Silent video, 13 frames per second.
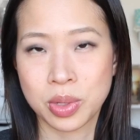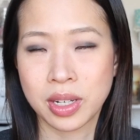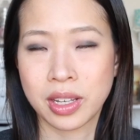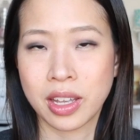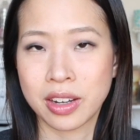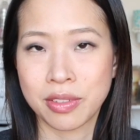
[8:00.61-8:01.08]

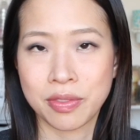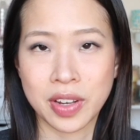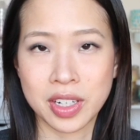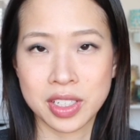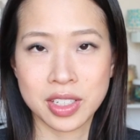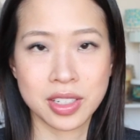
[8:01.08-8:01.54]
wouldn't get
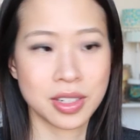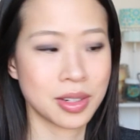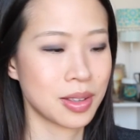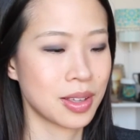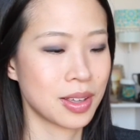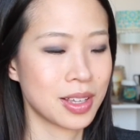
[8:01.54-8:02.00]
infected?
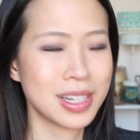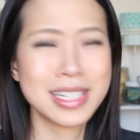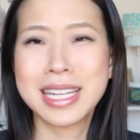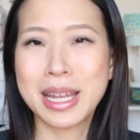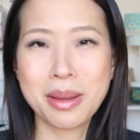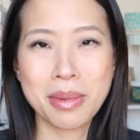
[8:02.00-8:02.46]

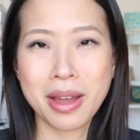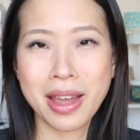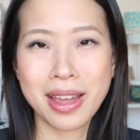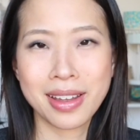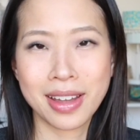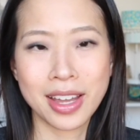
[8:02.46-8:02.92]

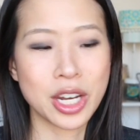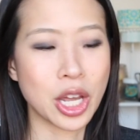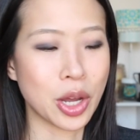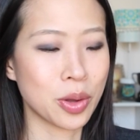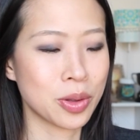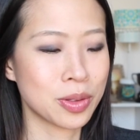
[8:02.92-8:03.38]
TMI, I
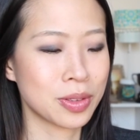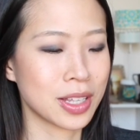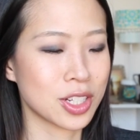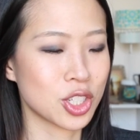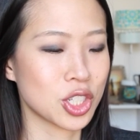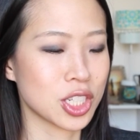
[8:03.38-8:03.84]
know,
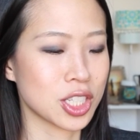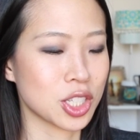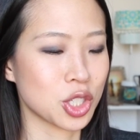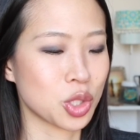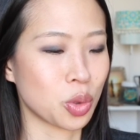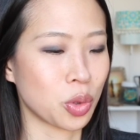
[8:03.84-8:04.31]
that's just
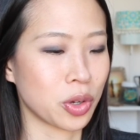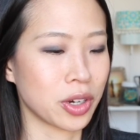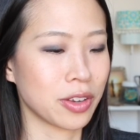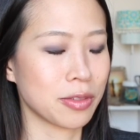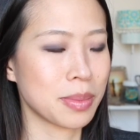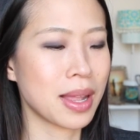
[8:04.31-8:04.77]
the
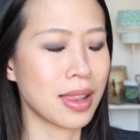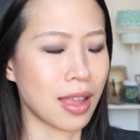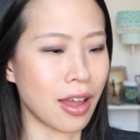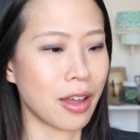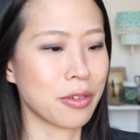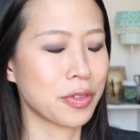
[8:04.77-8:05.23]
story of my
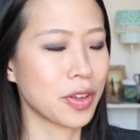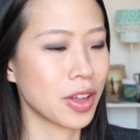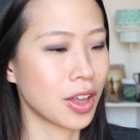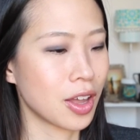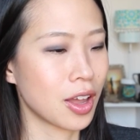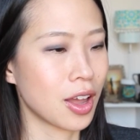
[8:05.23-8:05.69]
life.
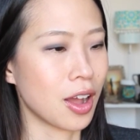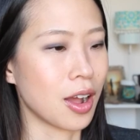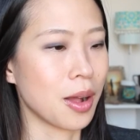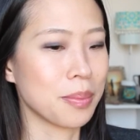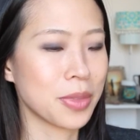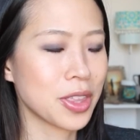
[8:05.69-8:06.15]

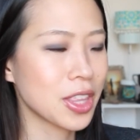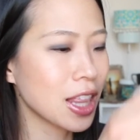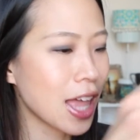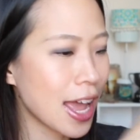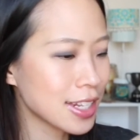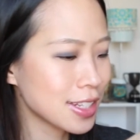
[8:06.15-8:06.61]
Um, then the
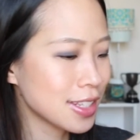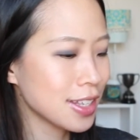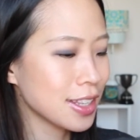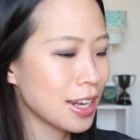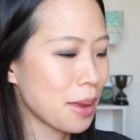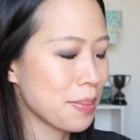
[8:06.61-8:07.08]
last
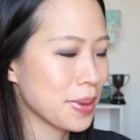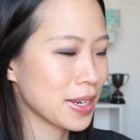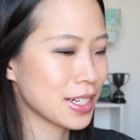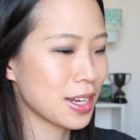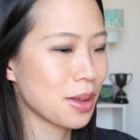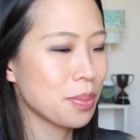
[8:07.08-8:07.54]
thing that I
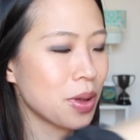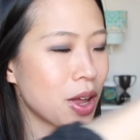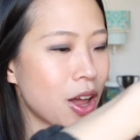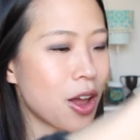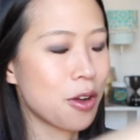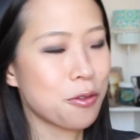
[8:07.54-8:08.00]
picked up
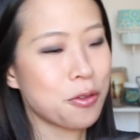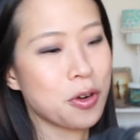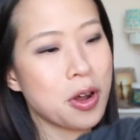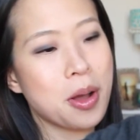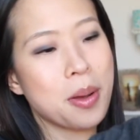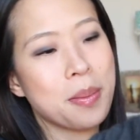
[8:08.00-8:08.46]

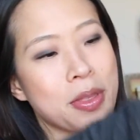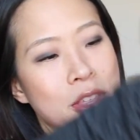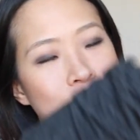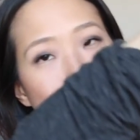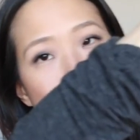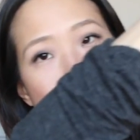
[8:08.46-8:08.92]
from
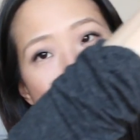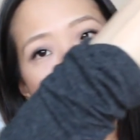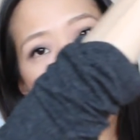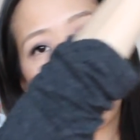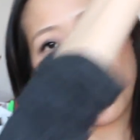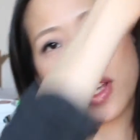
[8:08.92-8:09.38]
the
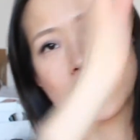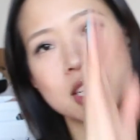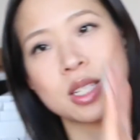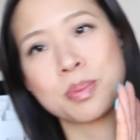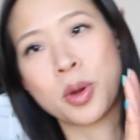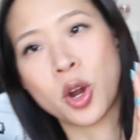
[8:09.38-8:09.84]
show was
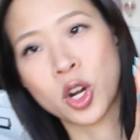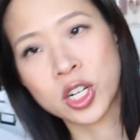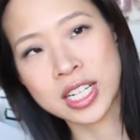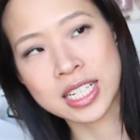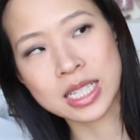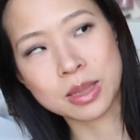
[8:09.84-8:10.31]
this
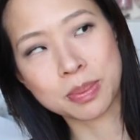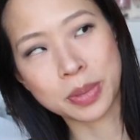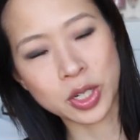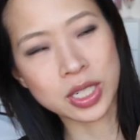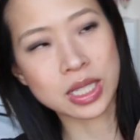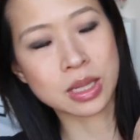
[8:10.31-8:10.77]
Parnian
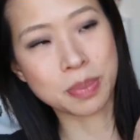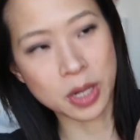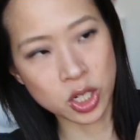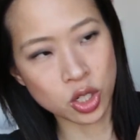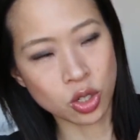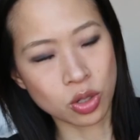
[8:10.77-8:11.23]
Spirit
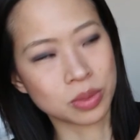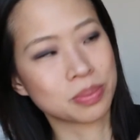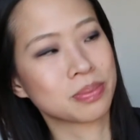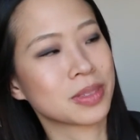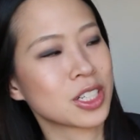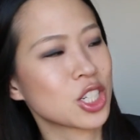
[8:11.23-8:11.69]
special, or
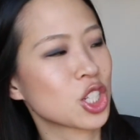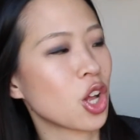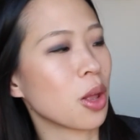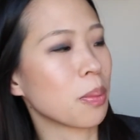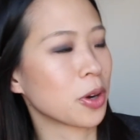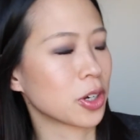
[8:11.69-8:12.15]
I just
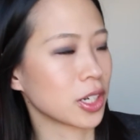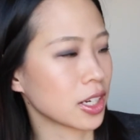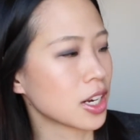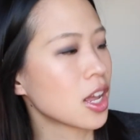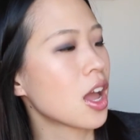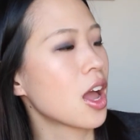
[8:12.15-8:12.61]
call it
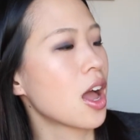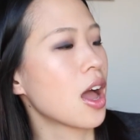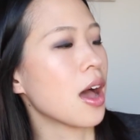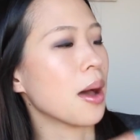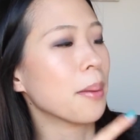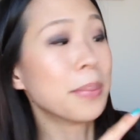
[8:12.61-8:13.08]
Parnian,
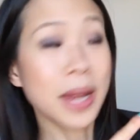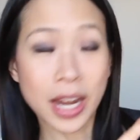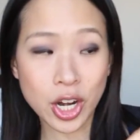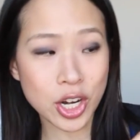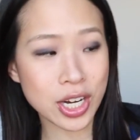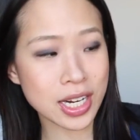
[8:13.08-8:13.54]
um,
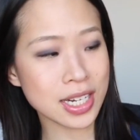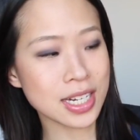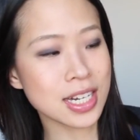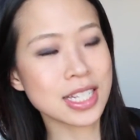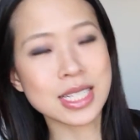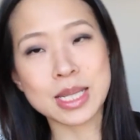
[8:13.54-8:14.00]

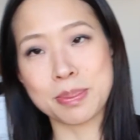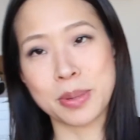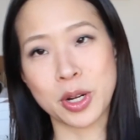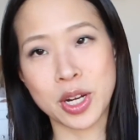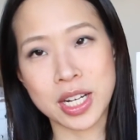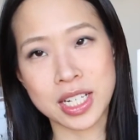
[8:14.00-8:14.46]
Parian
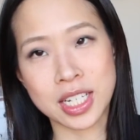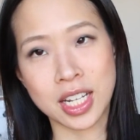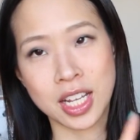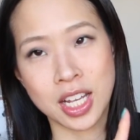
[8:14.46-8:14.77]
Spirit